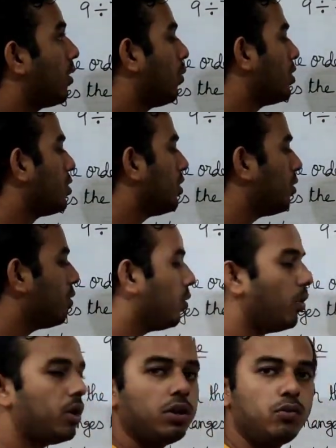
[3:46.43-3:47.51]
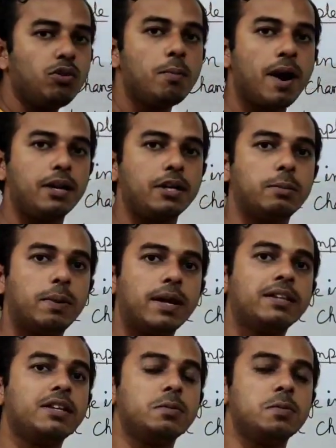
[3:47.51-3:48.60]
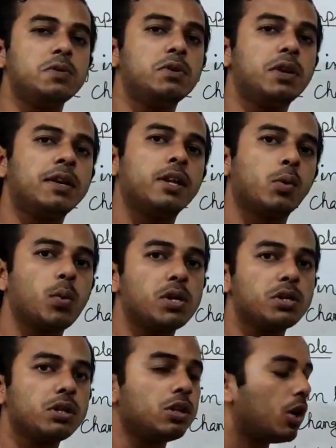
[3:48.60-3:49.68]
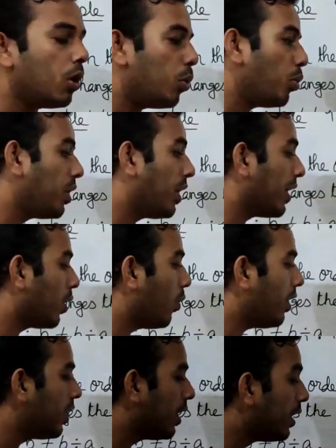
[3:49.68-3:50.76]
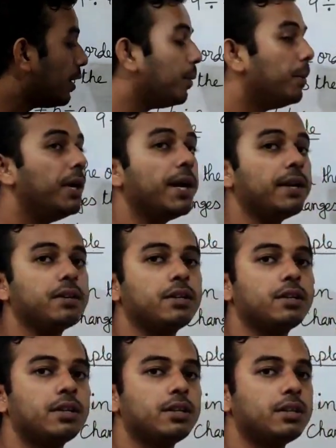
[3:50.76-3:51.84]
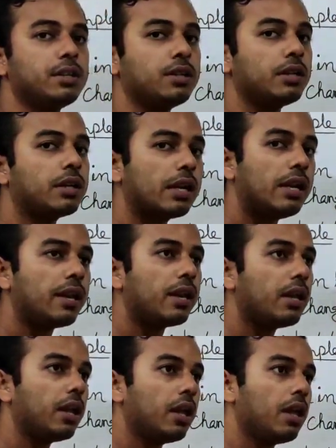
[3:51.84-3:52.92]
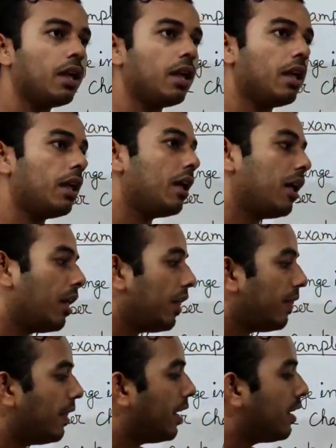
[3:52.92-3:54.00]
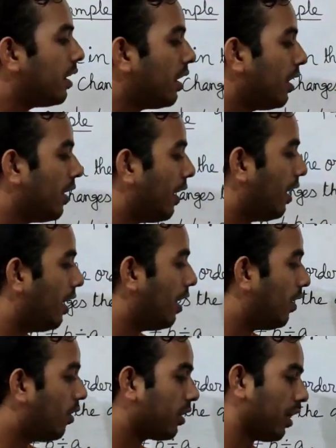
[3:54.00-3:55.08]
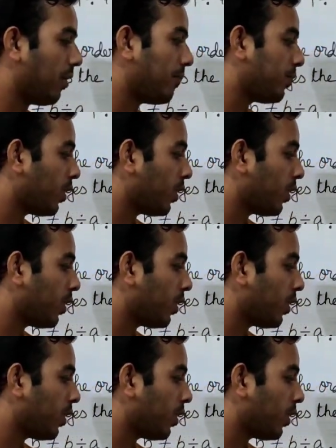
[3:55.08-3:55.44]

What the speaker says: quotient, if we multiply the divisor and the quotient, we get our dividend, clear? Then okay,